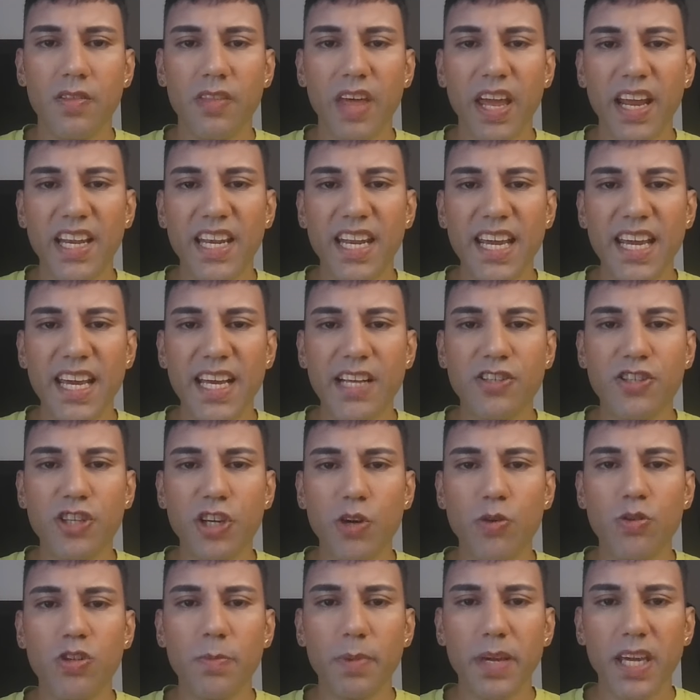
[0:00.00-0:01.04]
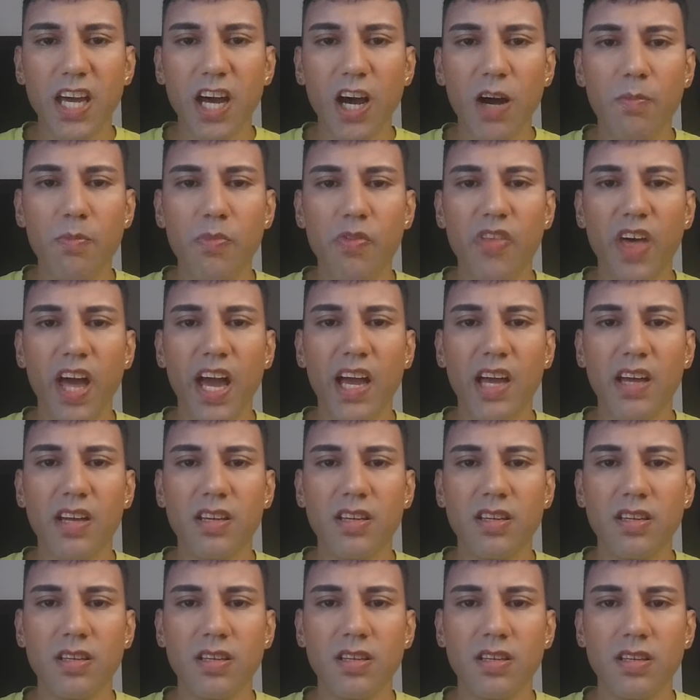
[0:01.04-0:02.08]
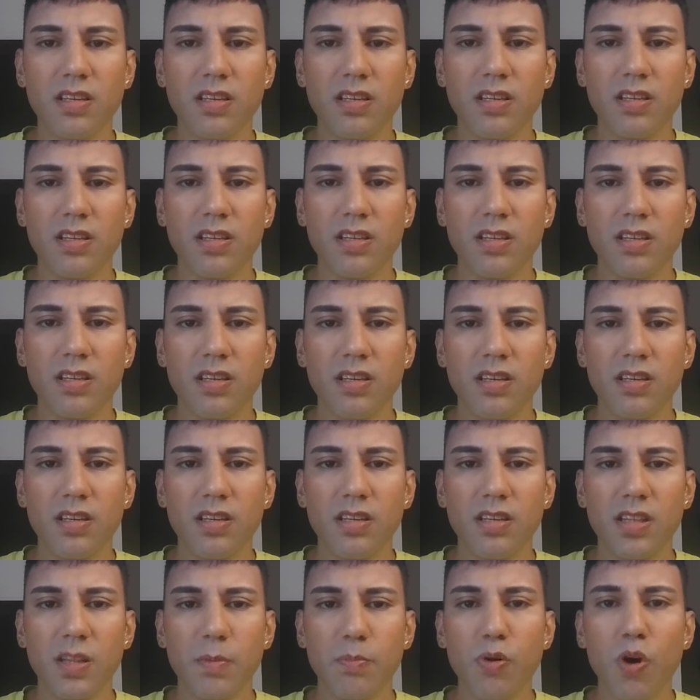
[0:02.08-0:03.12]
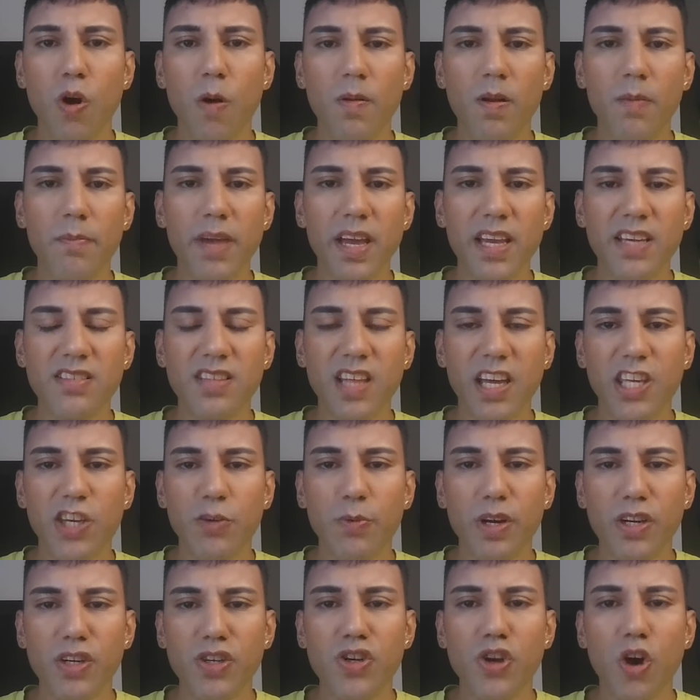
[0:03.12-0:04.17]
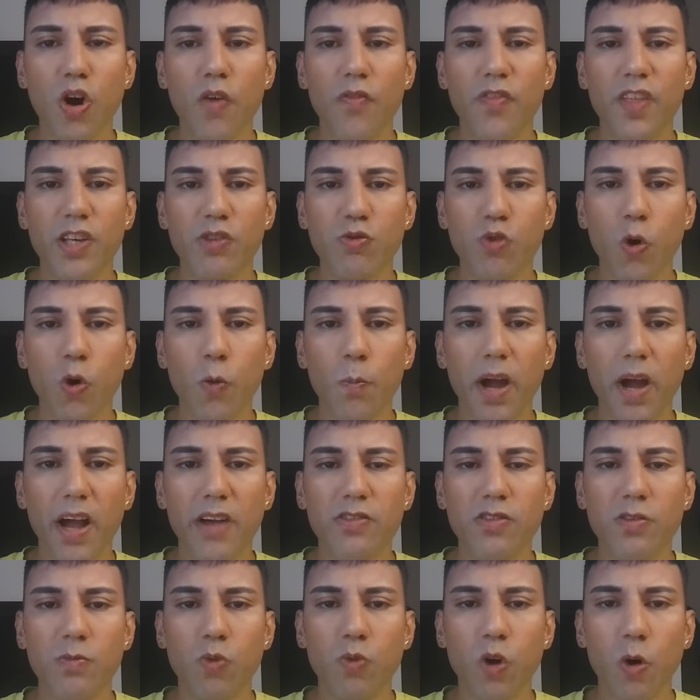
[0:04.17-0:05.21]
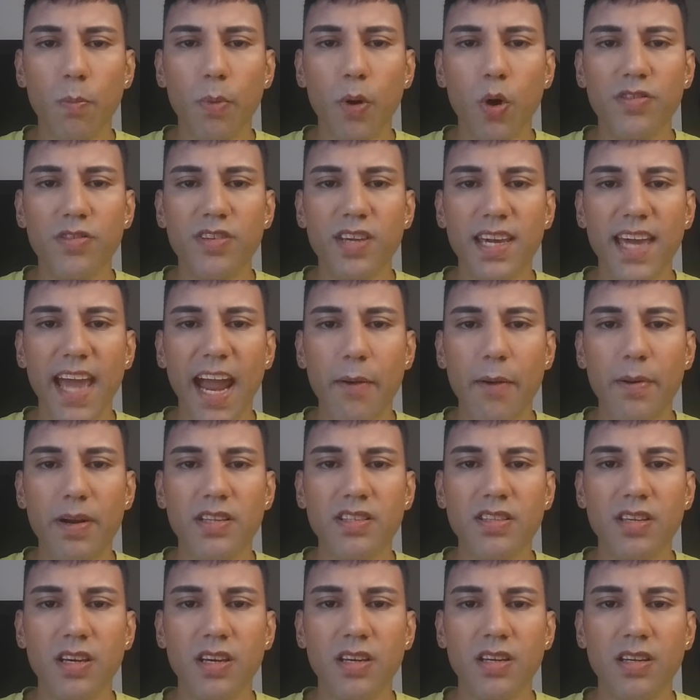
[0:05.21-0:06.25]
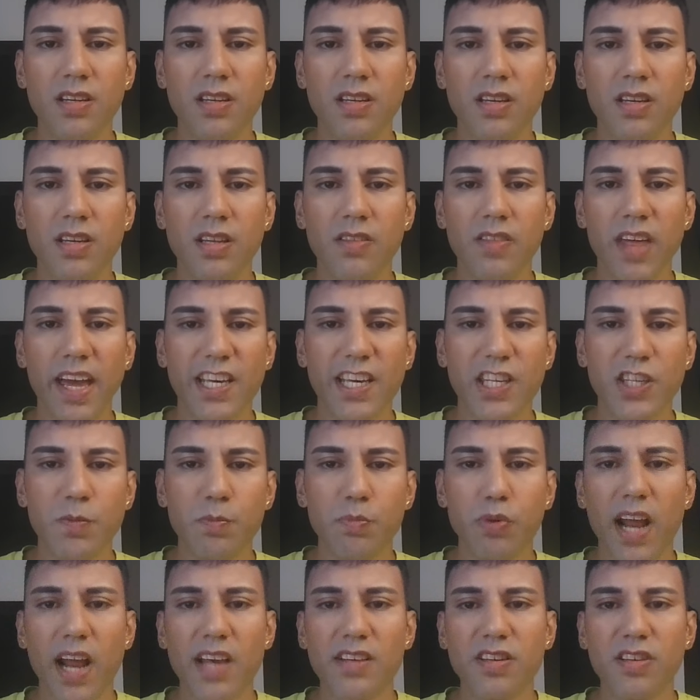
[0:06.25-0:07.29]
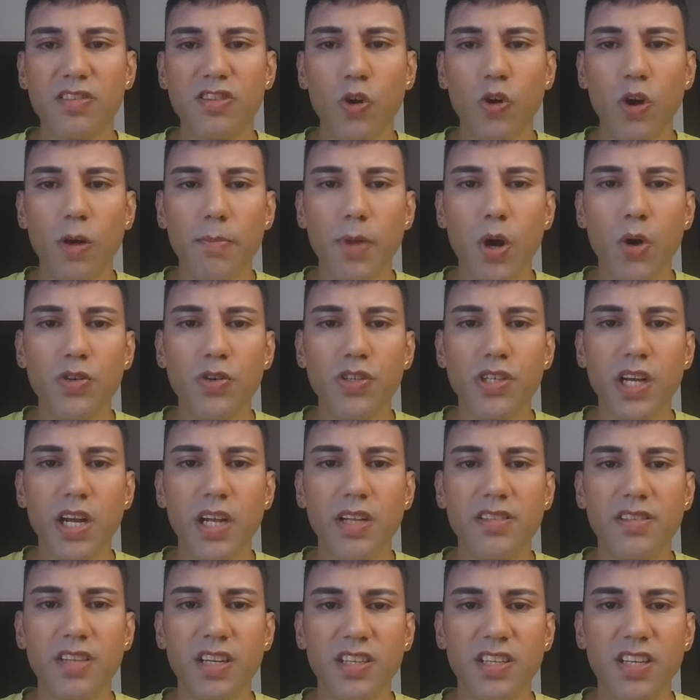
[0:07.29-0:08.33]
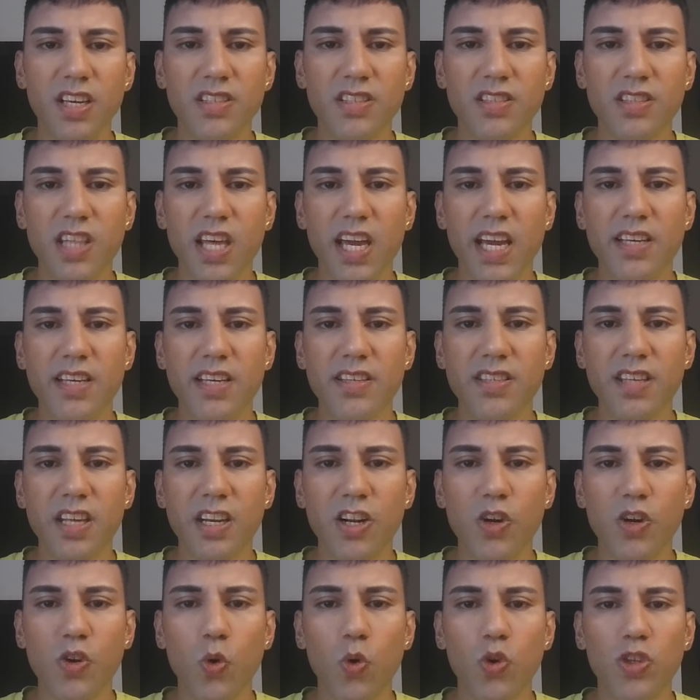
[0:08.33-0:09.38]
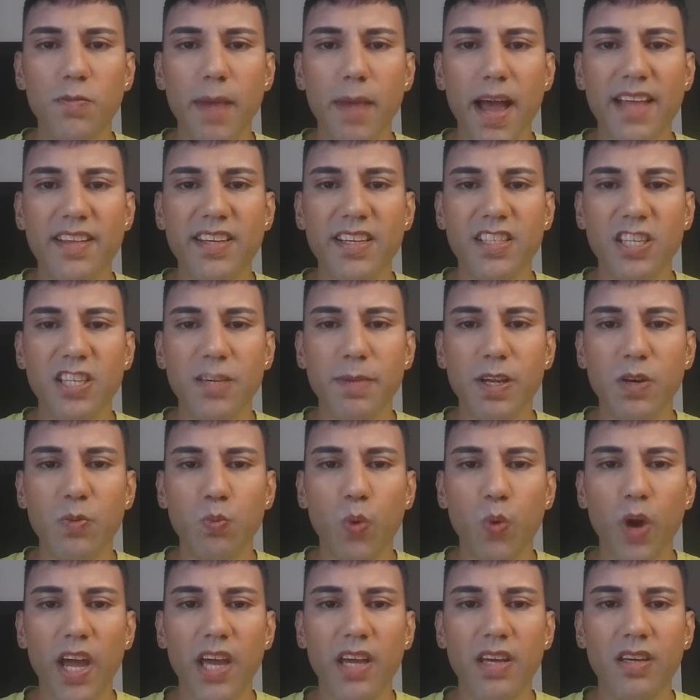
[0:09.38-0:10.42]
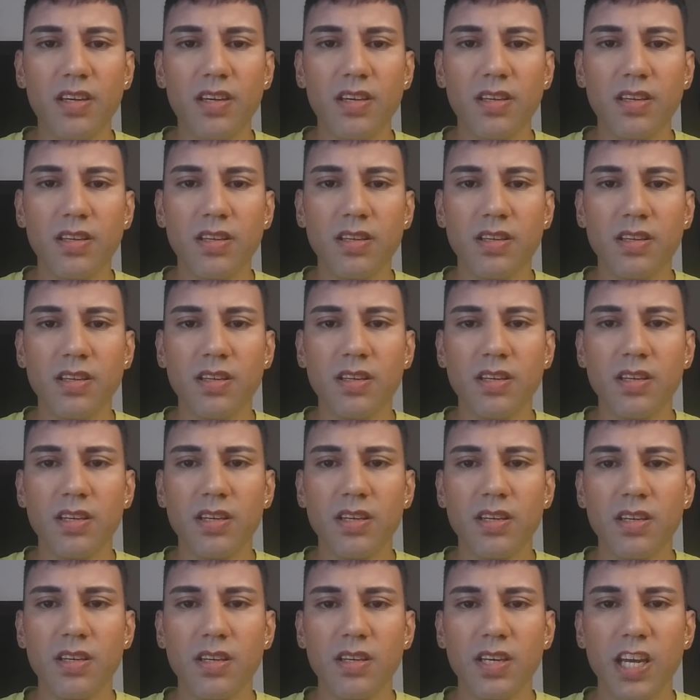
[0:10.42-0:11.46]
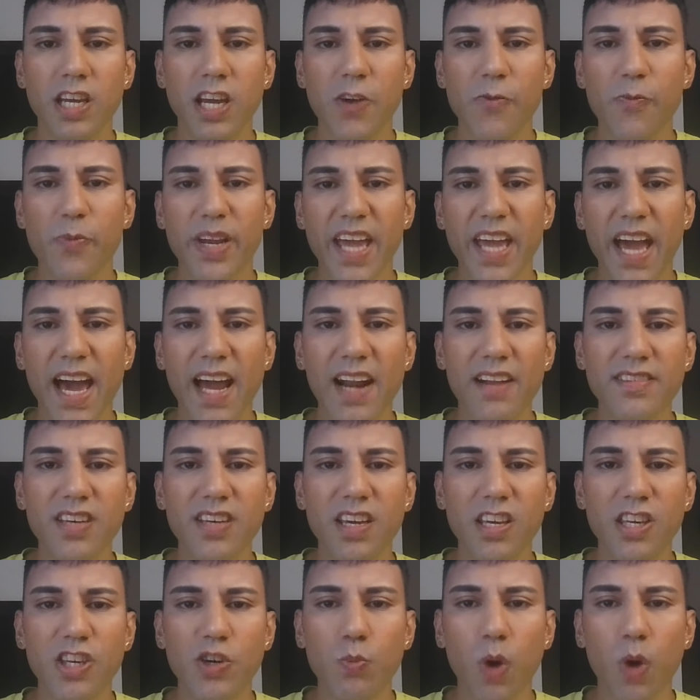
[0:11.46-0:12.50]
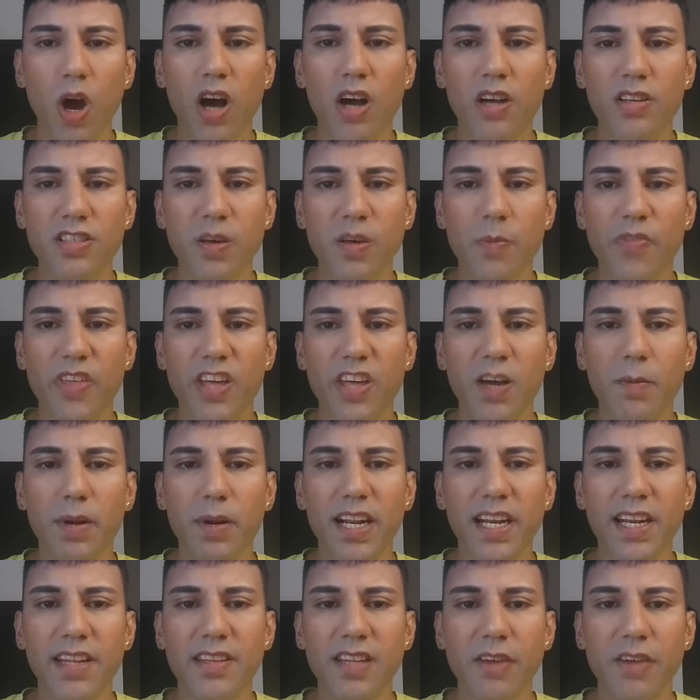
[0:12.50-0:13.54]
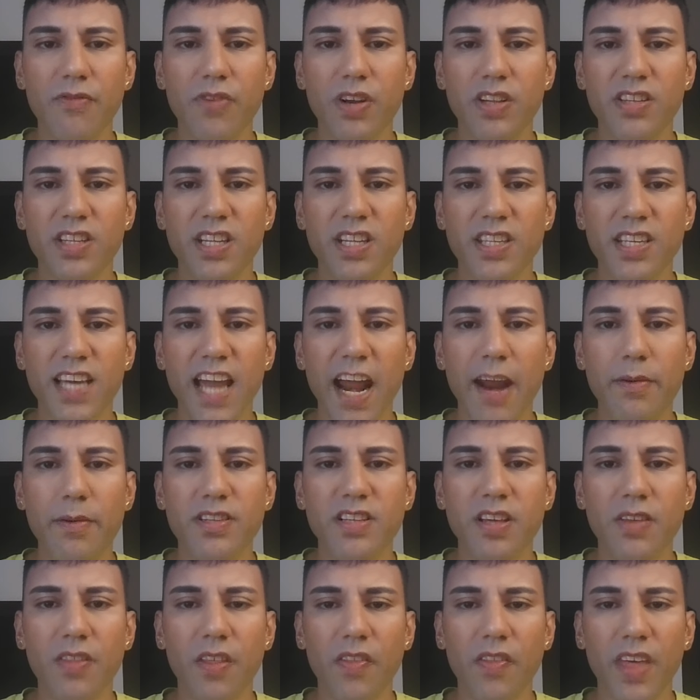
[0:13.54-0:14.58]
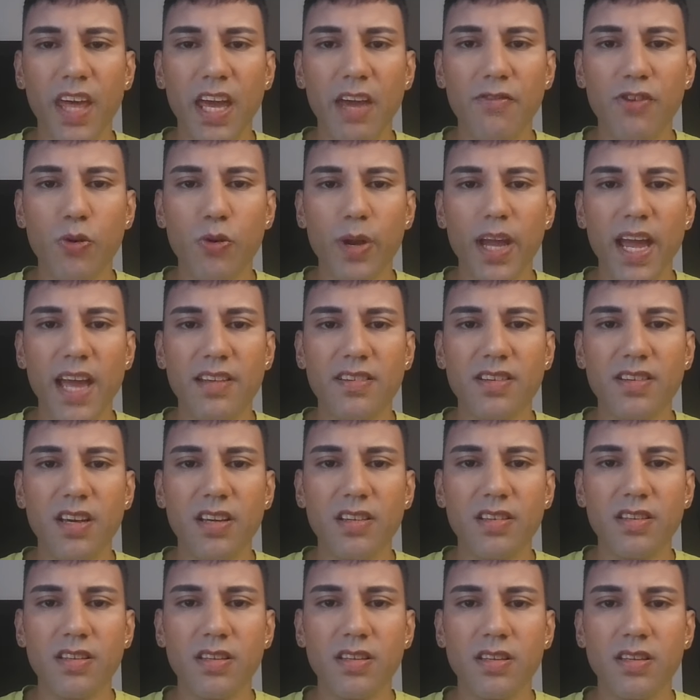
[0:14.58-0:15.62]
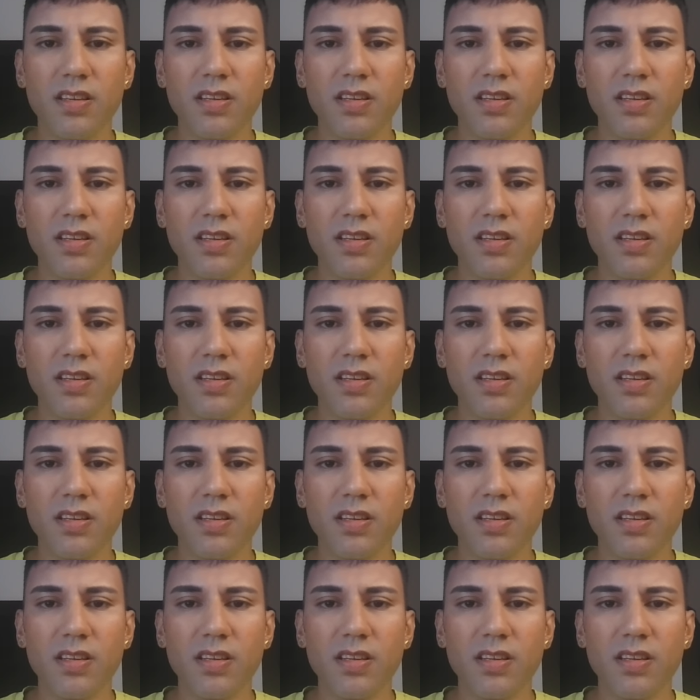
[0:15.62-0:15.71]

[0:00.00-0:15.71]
They need you to become that. The problem is that you are not this robot, robotic character that expresses no emotions and does things in an automatic seeming way in reality, you are something completely different to this character that they've created.